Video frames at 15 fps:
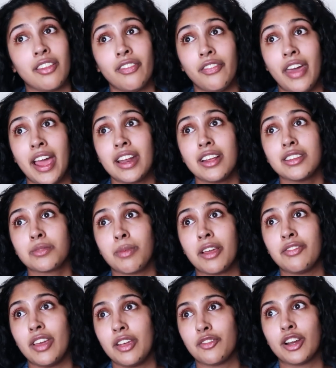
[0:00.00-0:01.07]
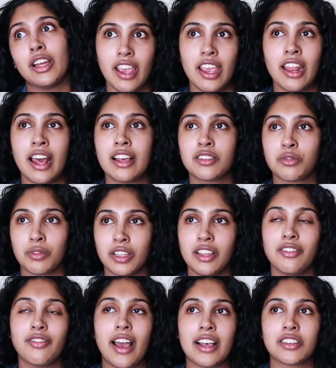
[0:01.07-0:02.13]
That is my favorite. It has really
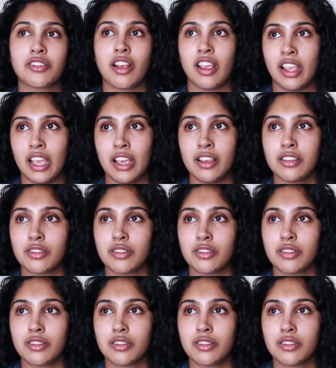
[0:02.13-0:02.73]
fast drying ink,